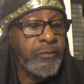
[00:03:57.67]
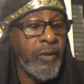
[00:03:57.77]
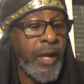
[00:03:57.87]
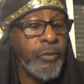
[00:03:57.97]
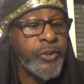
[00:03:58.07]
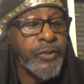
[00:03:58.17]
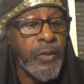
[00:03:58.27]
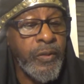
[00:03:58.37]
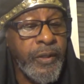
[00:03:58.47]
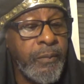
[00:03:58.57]
for I will
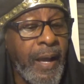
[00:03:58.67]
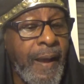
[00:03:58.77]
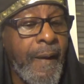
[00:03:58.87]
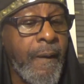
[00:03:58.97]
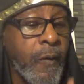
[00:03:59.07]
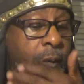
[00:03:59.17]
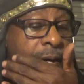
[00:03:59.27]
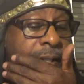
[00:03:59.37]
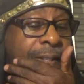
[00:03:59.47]
show him how great